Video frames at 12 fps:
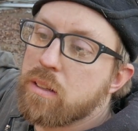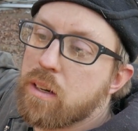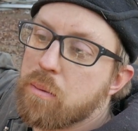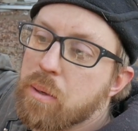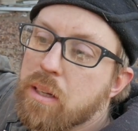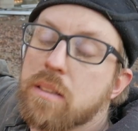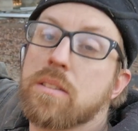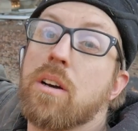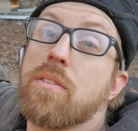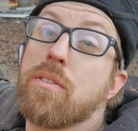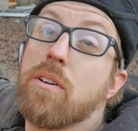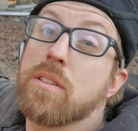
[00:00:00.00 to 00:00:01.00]
there because it's all
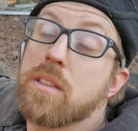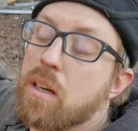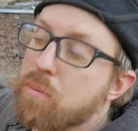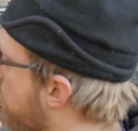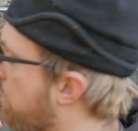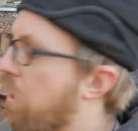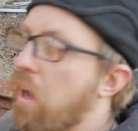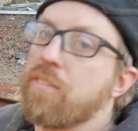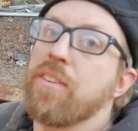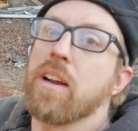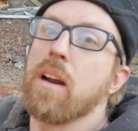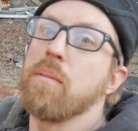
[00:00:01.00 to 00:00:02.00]
frozen up. I
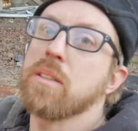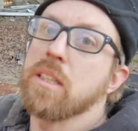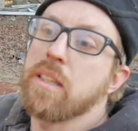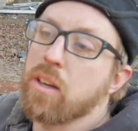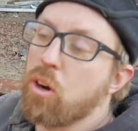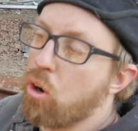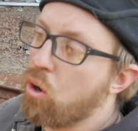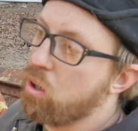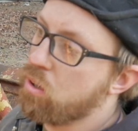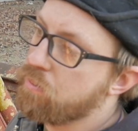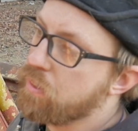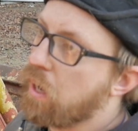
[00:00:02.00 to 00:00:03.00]
figure I'm just gonna take
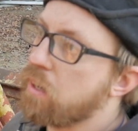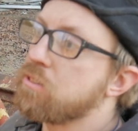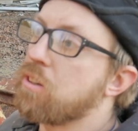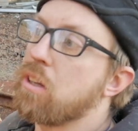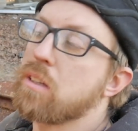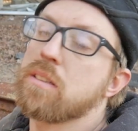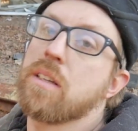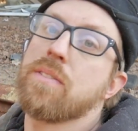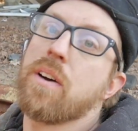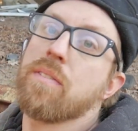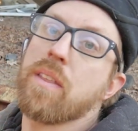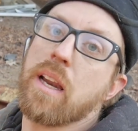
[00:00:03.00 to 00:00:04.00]
all of the hydraulic stuff
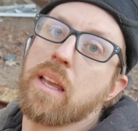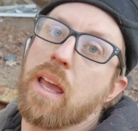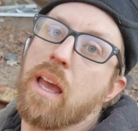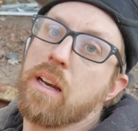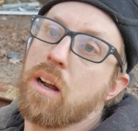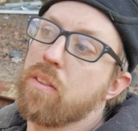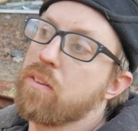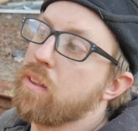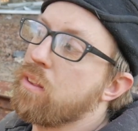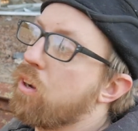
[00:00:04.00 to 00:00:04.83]
off that I can, other than